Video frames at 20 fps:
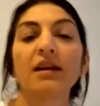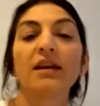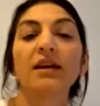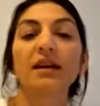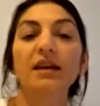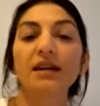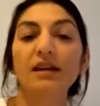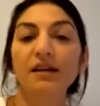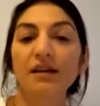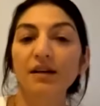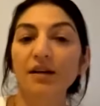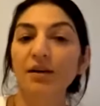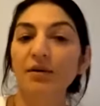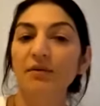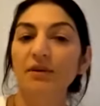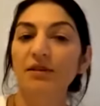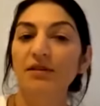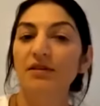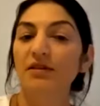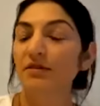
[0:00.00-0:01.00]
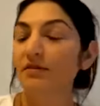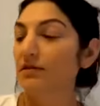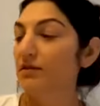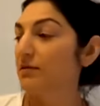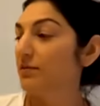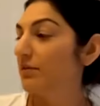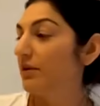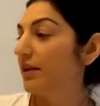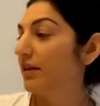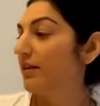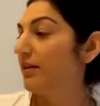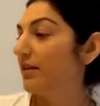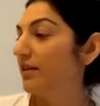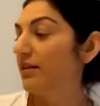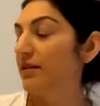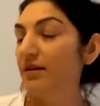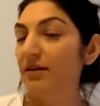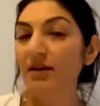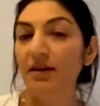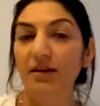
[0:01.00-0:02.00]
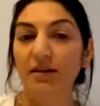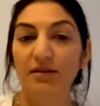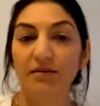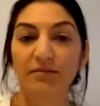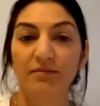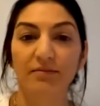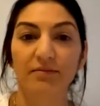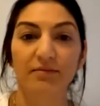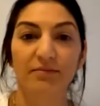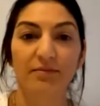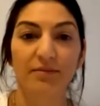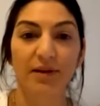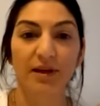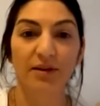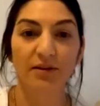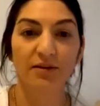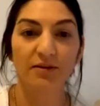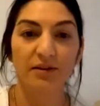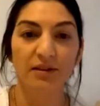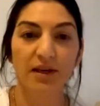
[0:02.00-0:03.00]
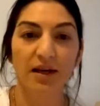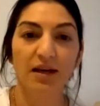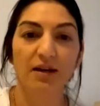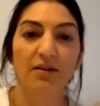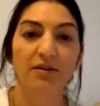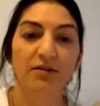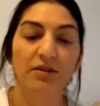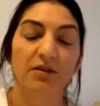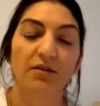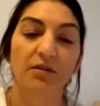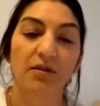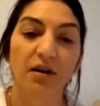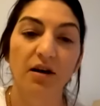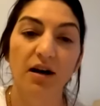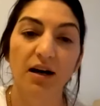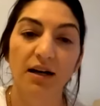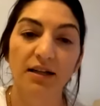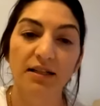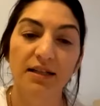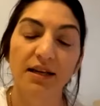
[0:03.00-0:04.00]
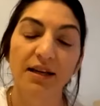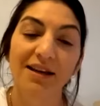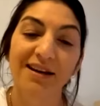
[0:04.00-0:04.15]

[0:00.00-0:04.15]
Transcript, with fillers: here, which goes with the pillows I also got.